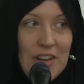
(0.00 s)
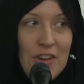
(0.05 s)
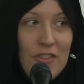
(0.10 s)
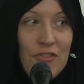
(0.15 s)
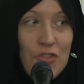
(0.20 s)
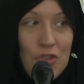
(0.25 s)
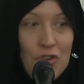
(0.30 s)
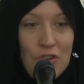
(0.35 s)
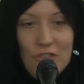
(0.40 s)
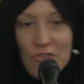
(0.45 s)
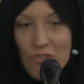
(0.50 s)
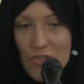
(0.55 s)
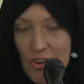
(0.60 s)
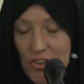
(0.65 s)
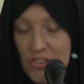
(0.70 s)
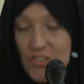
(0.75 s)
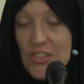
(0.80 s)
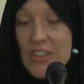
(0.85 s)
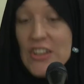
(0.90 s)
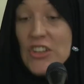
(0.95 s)
Food, of
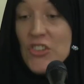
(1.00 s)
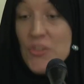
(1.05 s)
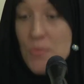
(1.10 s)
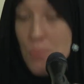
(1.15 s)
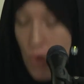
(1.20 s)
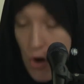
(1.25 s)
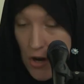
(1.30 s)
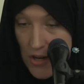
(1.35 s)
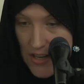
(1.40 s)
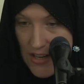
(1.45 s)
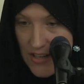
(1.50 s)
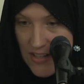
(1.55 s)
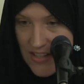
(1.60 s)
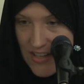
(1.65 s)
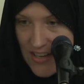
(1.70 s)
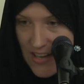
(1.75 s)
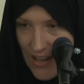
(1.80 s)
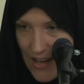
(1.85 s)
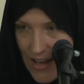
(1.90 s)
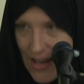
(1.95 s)
course, it is
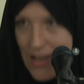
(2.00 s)
important.